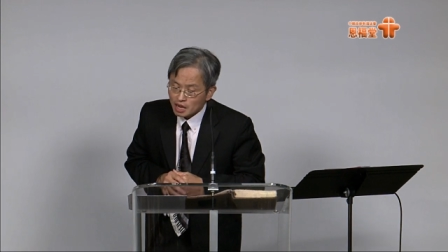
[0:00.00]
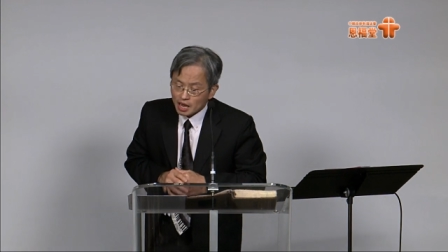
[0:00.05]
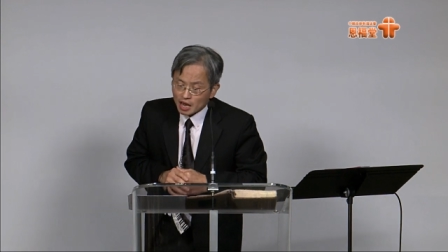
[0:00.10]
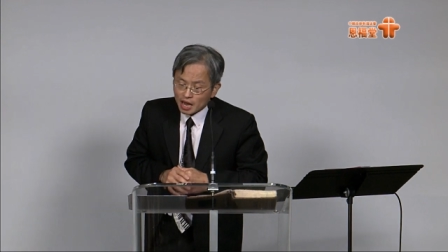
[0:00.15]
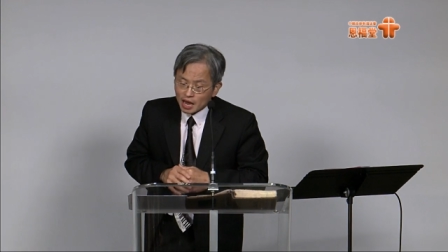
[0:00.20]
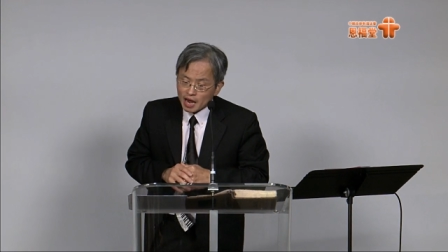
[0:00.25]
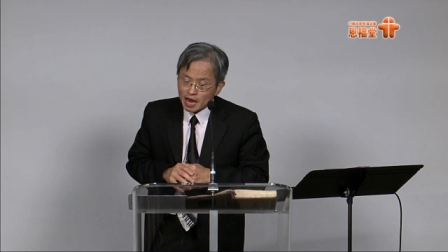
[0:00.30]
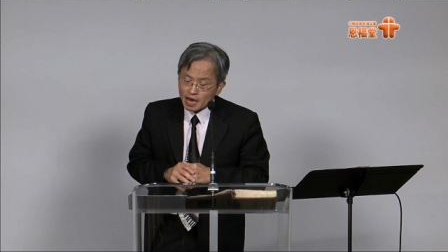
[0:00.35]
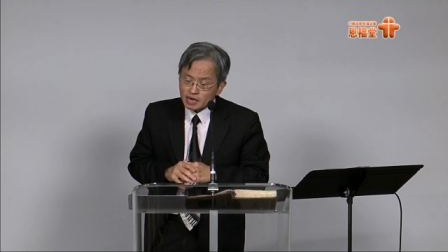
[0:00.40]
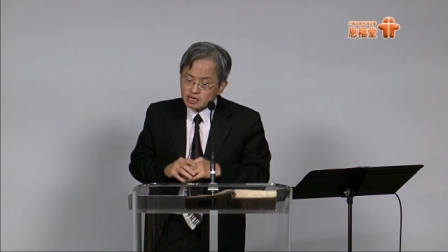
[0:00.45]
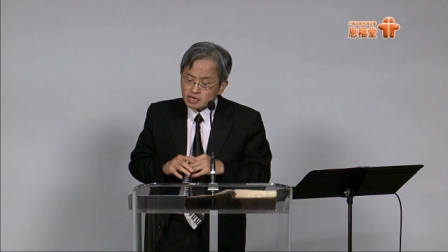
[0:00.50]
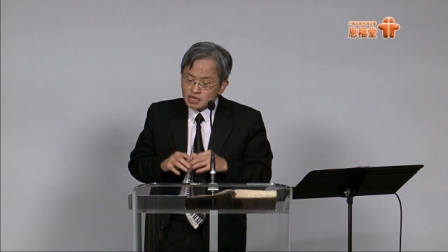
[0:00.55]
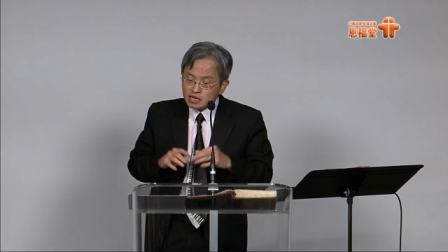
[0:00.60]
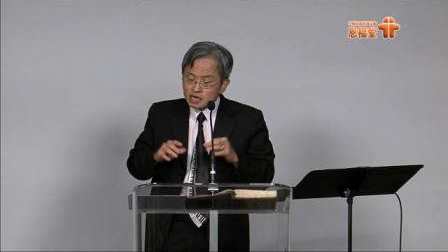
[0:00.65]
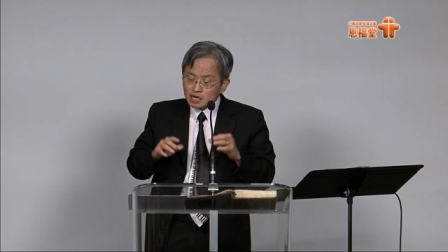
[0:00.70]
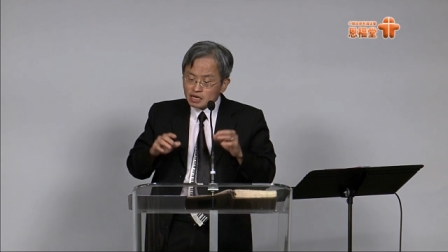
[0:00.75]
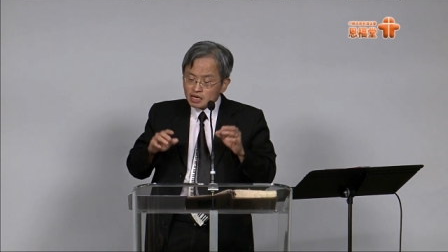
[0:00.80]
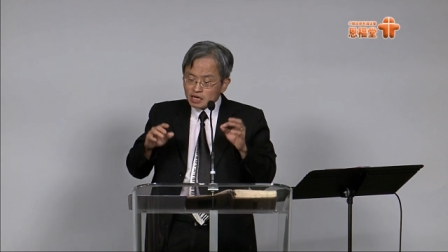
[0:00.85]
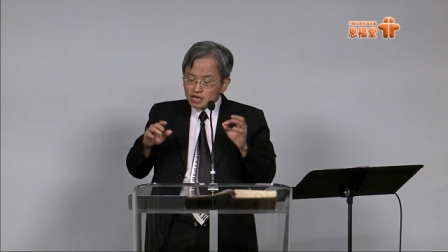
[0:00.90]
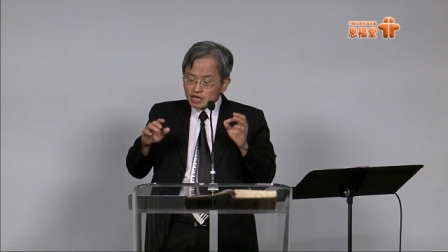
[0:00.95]
And
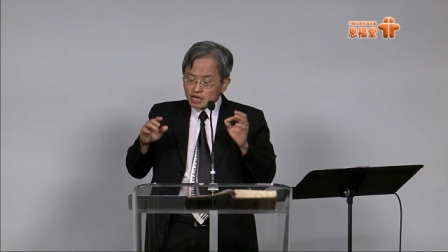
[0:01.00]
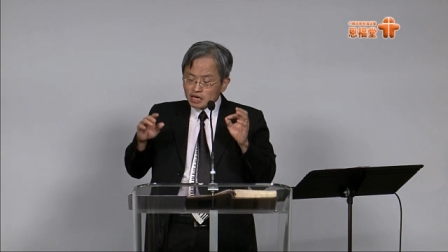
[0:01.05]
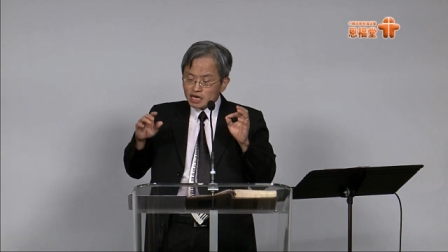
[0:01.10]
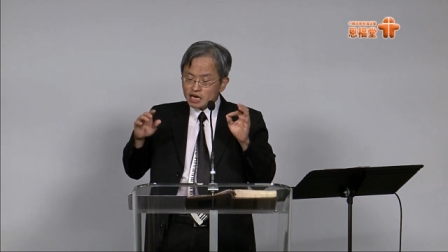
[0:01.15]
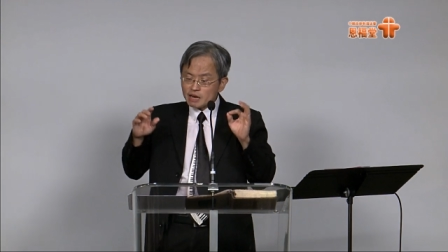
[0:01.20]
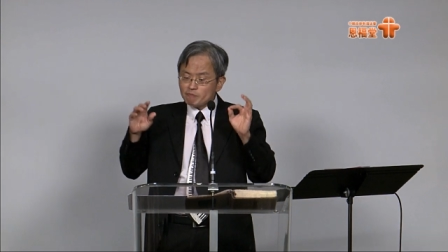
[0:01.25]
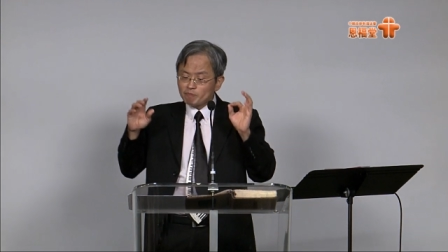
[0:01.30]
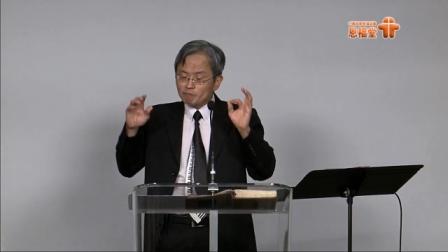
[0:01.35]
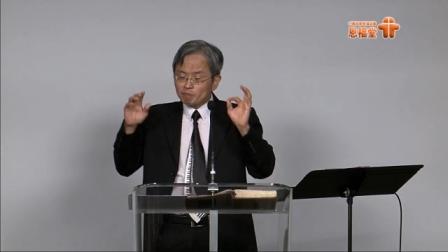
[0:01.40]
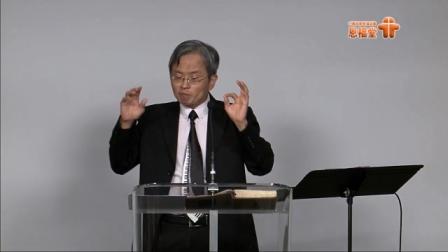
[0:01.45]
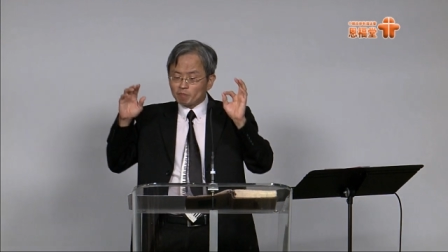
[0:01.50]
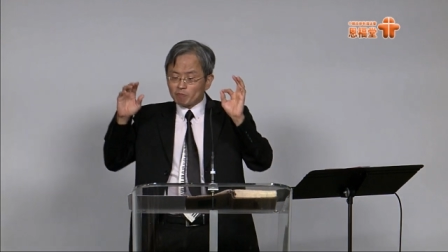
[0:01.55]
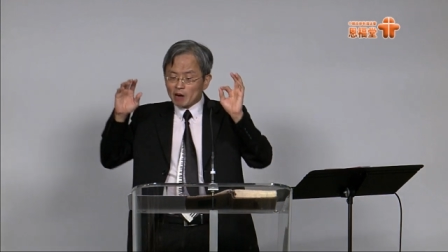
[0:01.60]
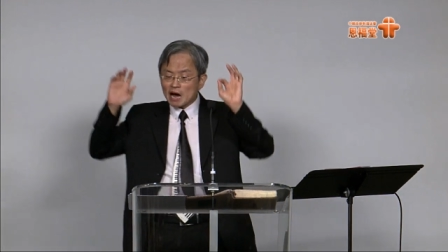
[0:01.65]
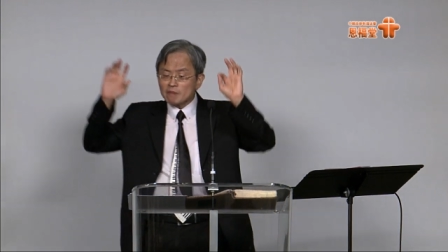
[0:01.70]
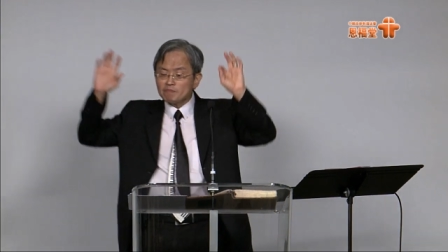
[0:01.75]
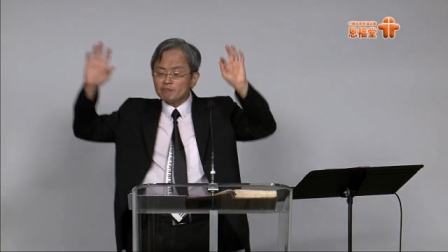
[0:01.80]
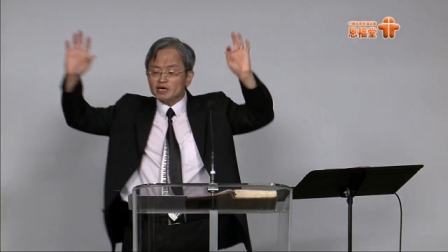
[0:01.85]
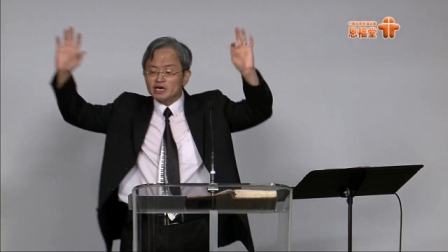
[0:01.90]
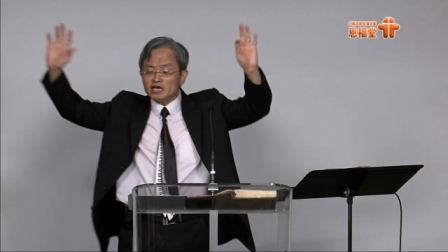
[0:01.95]
he
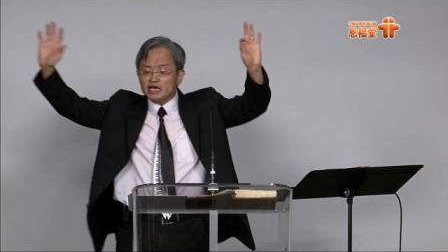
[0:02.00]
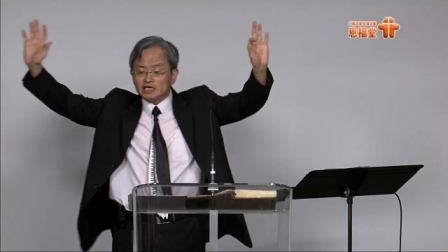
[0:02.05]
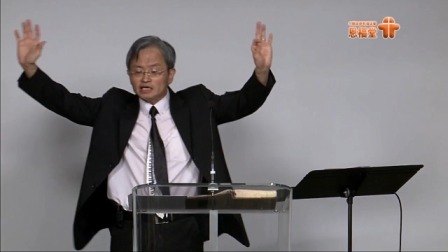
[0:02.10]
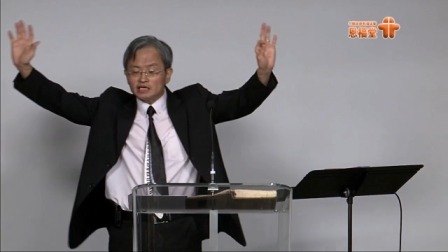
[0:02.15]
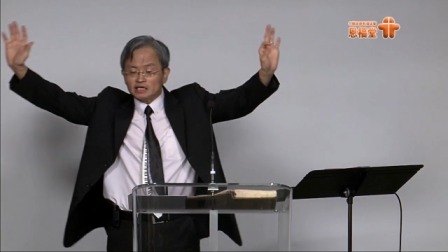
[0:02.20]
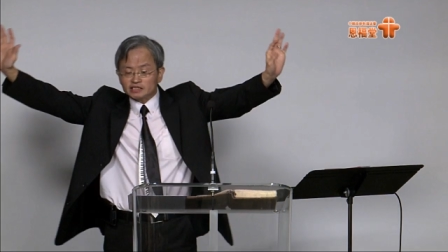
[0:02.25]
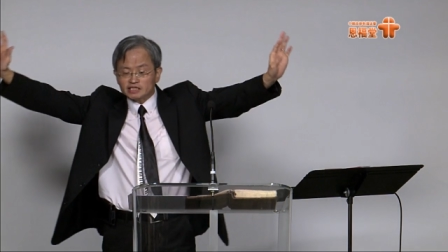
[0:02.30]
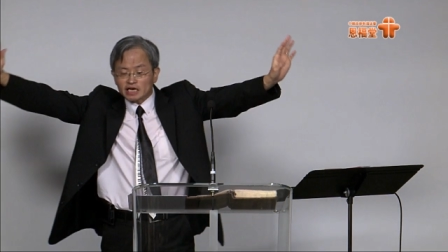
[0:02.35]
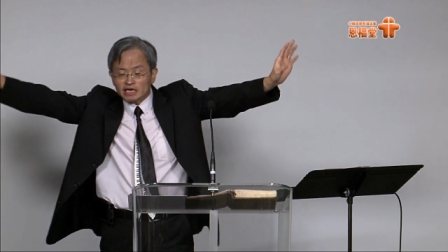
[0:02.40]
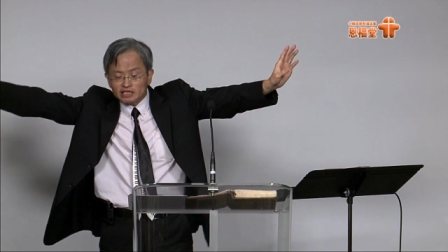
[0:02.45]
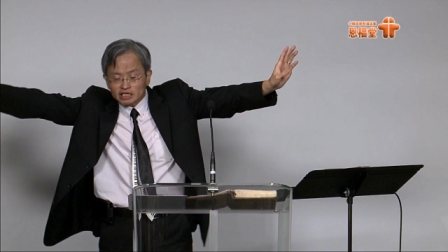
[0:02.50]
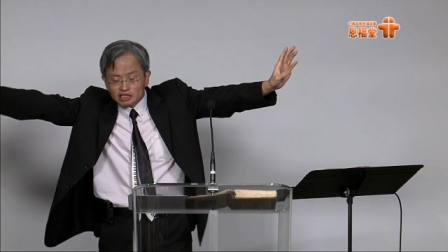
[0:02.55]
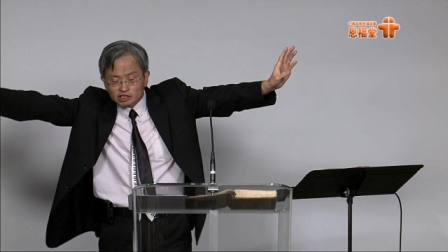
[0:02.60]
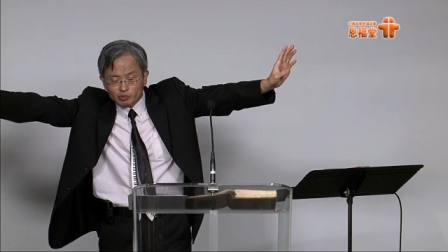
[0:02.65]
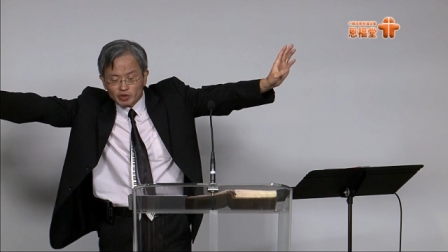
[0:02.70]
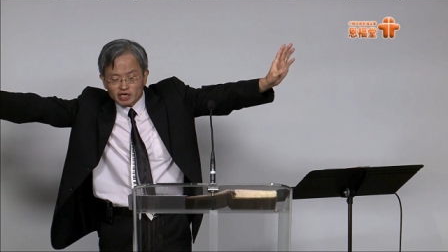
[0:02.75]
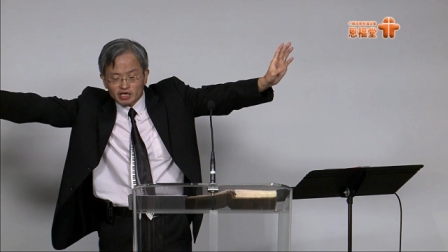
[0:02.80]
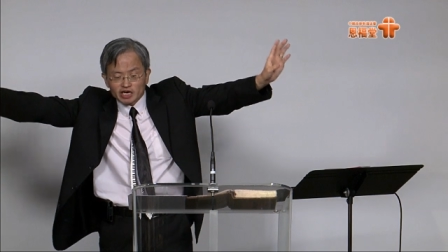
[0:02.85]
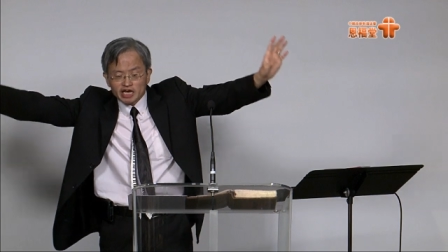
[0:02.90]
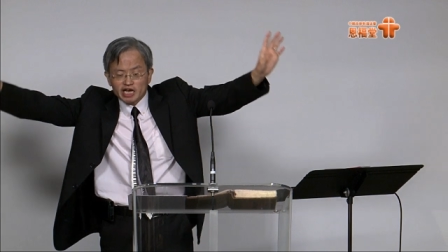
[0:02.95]
publicly said this
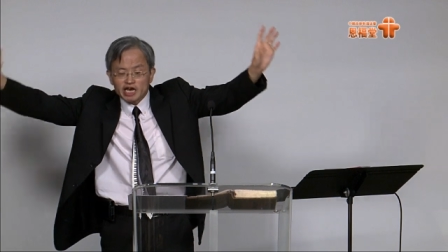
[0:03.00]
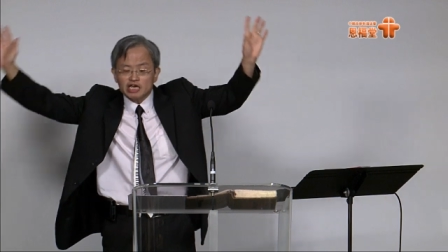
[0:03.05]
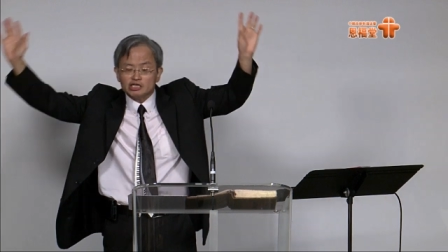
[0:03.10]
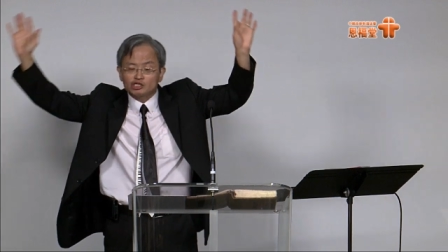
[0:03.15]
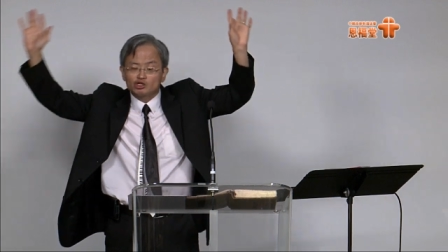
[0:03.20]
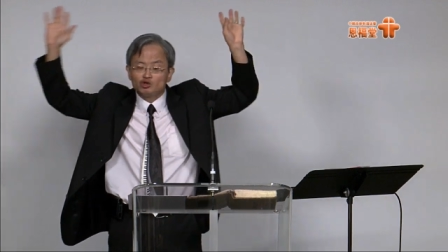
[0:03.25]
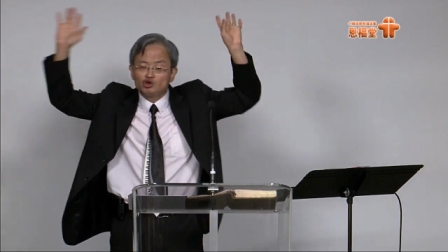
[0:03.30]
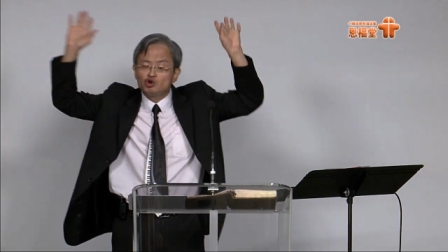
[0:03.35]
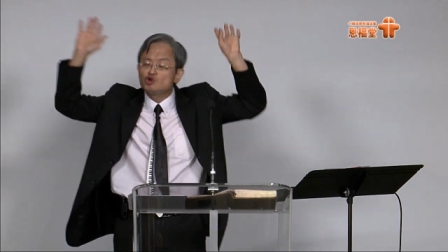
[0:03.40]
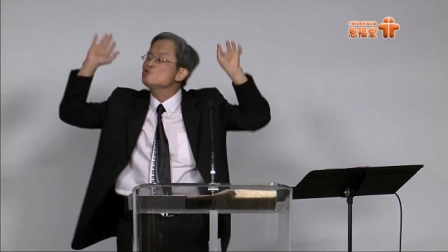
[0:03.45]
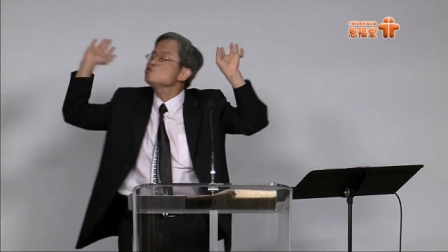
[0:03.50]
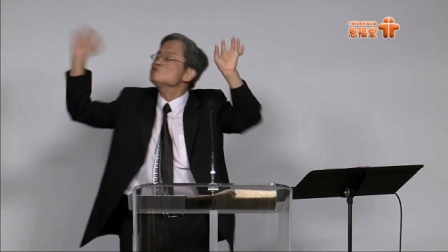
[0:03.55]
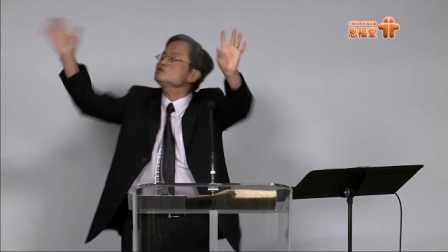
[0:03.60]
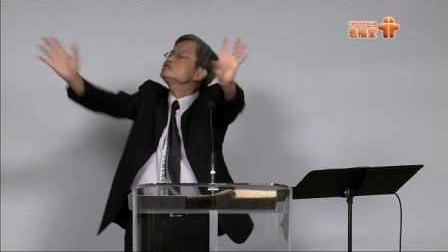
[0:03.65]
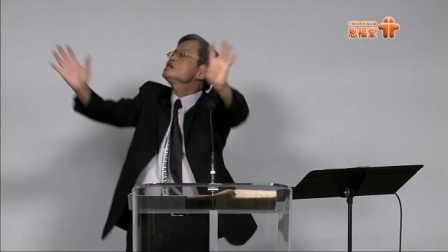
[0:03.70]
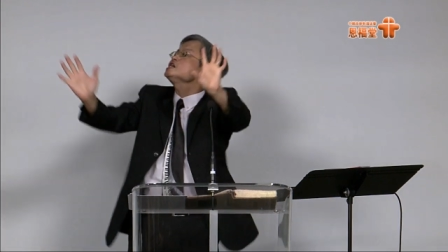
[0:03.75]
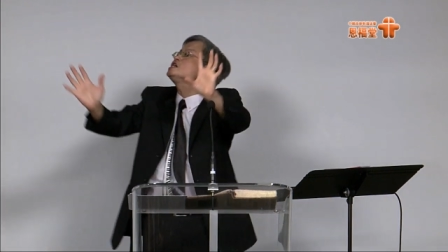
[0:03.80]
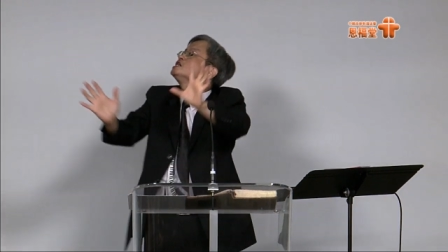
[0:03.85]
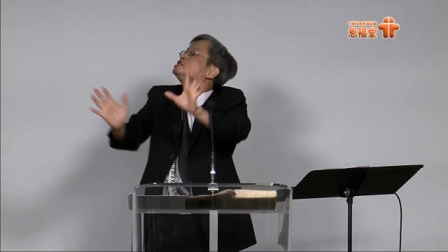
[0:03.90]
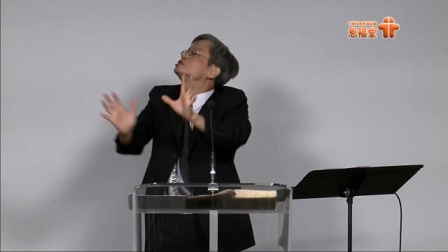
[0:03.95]
week, he is losing his